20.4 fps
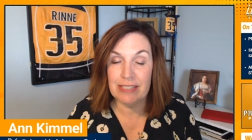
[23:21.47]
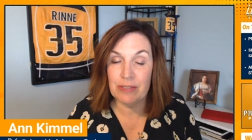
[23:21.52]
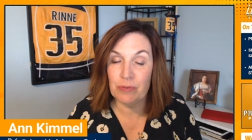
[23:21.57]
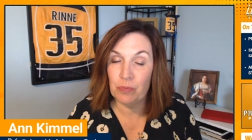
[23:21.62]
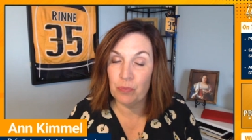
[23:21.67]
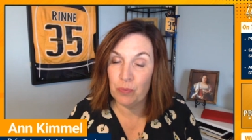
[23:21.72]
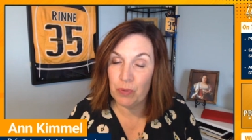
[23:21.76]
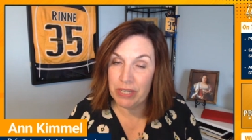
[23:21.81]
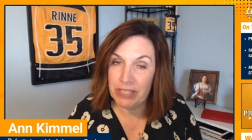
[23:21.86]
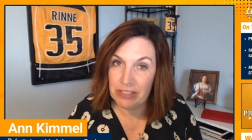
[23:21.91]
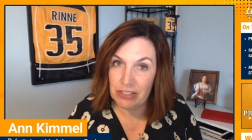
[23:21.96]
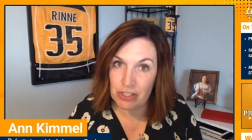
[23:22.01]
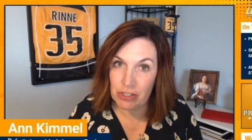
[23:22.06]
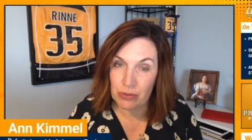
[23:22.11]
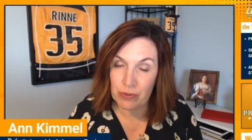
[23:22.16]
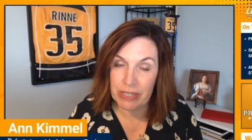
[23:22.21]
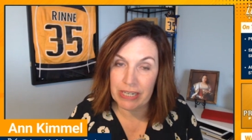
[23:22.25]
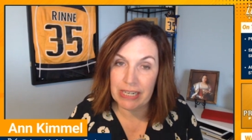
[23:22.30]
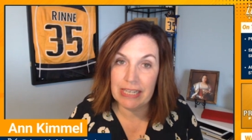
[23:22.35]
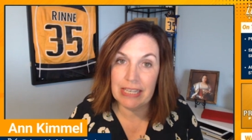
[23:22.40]
win
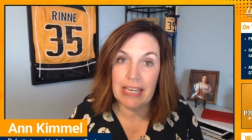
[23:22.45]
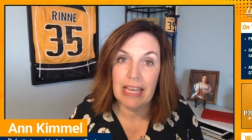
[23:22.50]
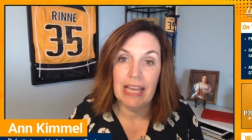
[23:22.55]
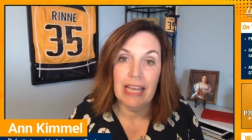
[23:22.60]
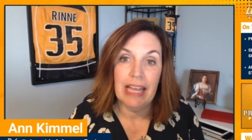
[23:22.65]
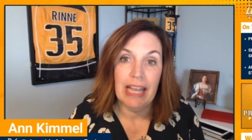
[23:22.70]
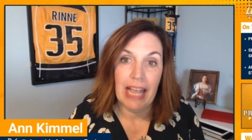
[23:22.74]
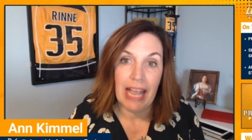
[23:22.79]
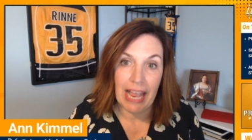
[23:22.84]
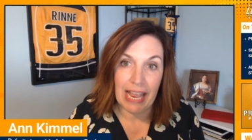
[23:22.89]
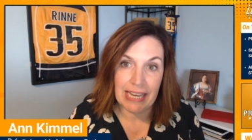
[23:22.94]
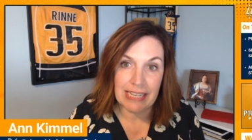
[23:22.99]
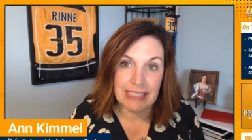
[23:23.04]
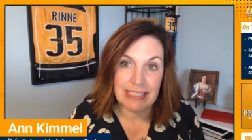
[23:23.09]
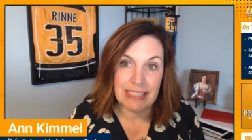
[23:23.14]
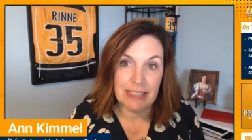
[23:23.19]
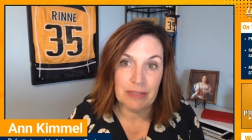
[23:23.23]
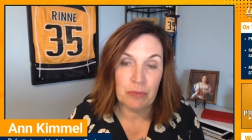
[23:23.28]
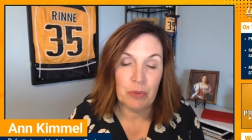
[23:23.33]
streak ended.